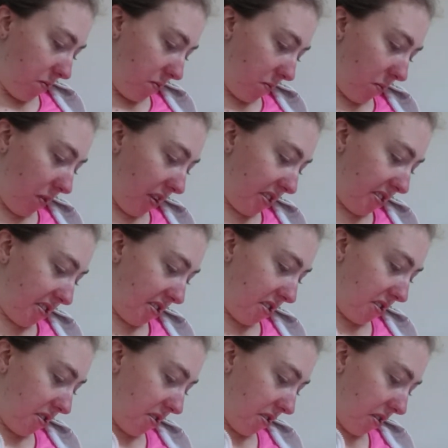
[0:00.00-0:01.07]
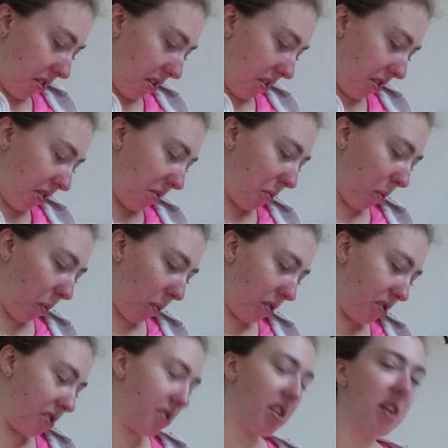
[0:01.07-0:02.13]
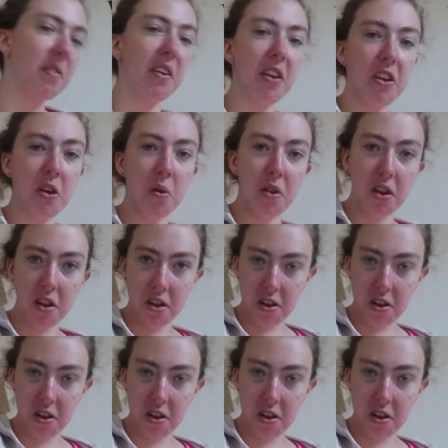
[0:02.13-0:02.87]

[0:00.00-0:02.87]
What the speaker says: what was the Soviet Union.